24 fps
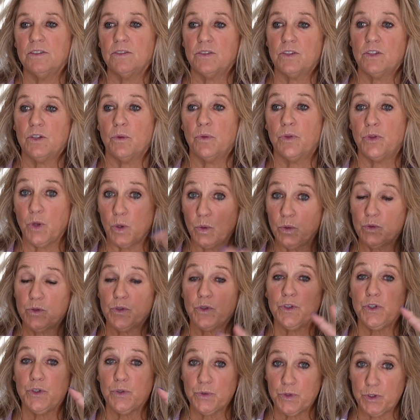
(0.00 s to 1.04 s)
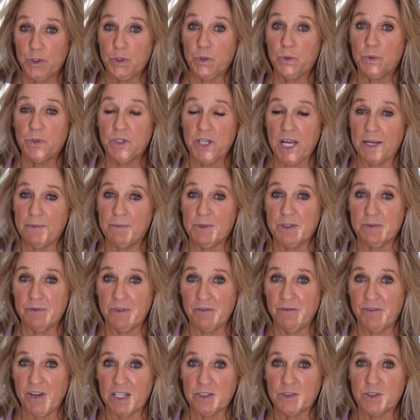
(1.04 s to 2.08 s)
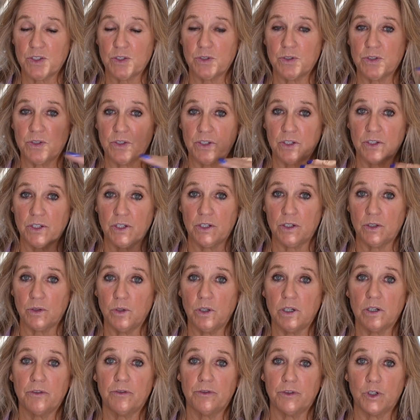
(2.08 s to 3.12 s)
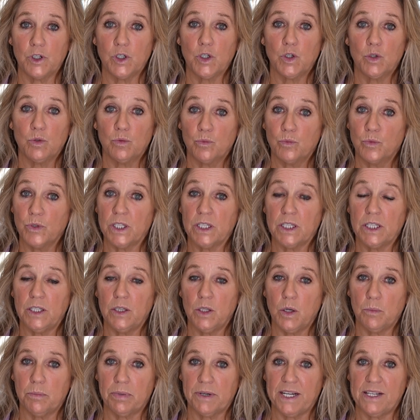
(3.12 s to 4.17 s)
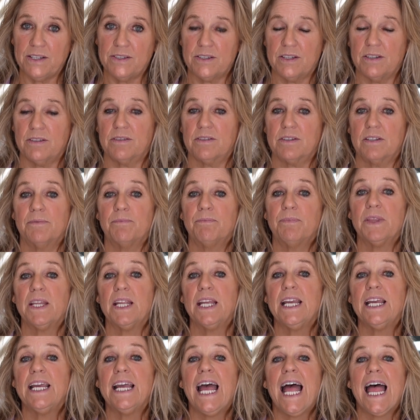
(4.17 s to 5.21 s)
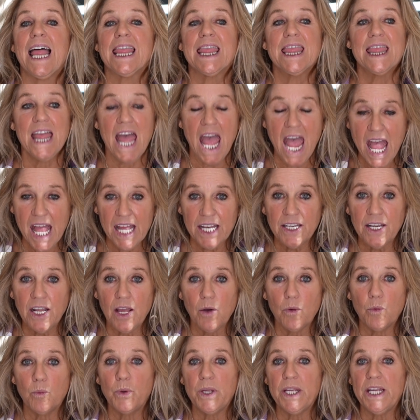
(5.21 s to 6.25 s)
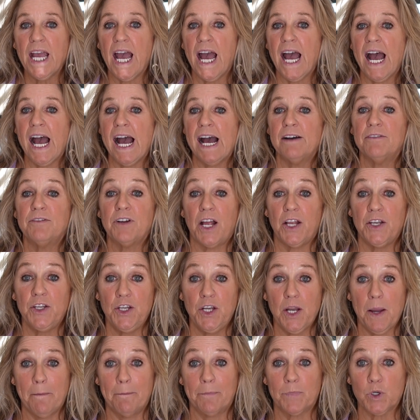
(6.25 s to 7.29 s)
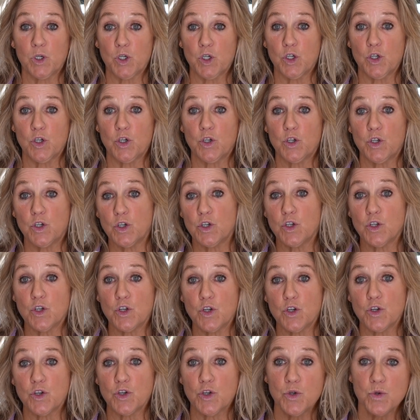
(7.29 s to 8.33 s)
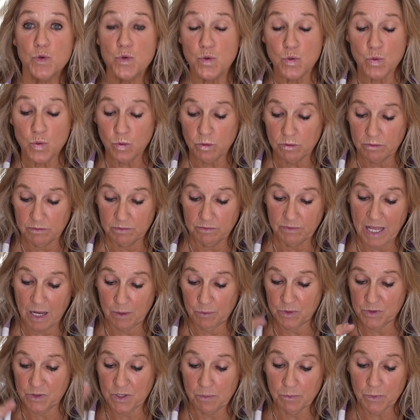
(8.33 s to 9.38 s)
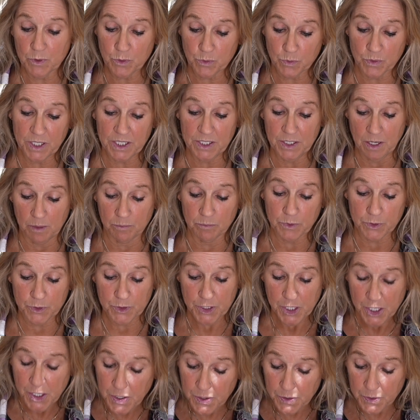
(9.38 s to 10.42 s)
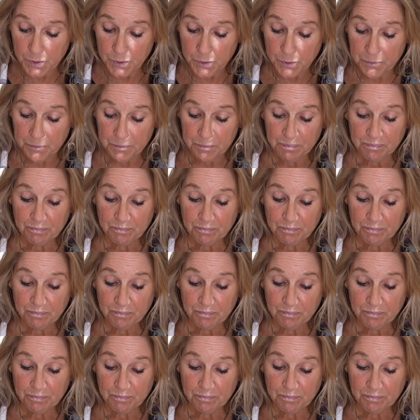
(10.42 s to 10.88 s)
So those are your two types of investors that are going to look for really low prices. Then we have number two. That was number three. Number two,